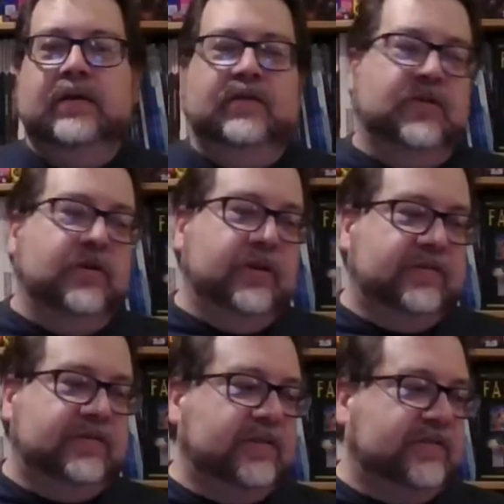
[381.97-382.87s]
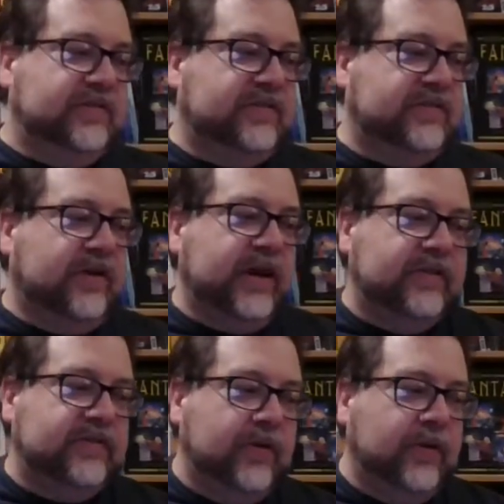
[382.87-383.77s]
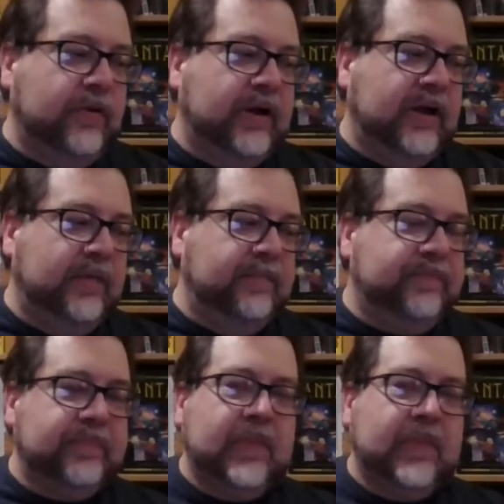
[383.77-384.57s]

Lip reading: So let's just start out. So